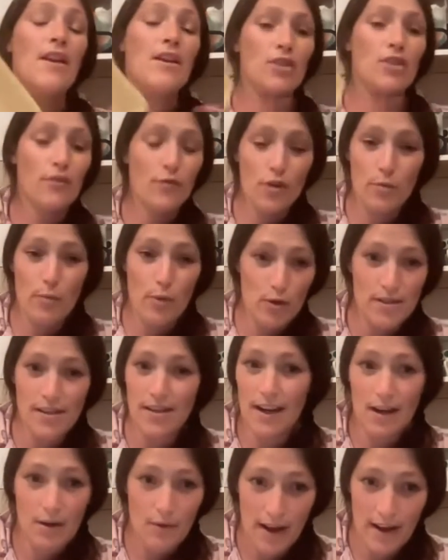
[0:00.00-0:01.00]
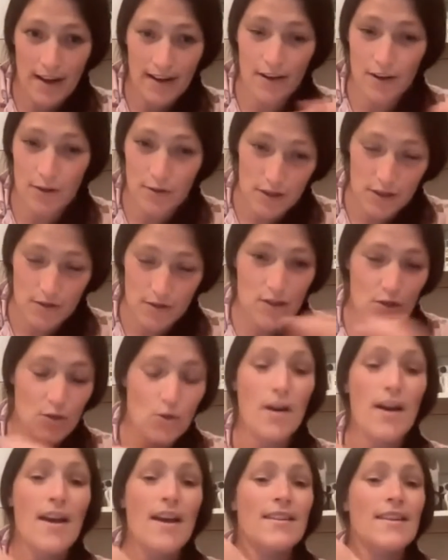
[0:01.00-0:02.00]
So if you're a person anyway, long story
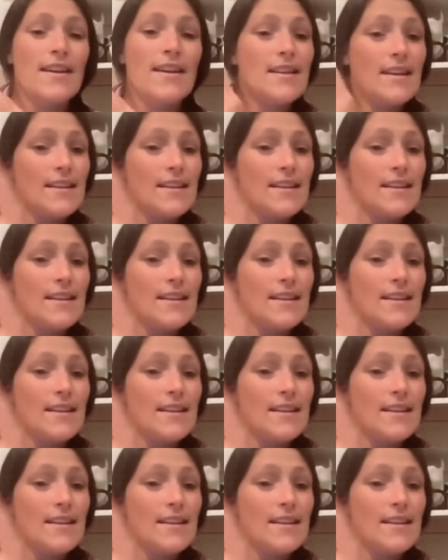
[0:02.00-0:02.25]
short, that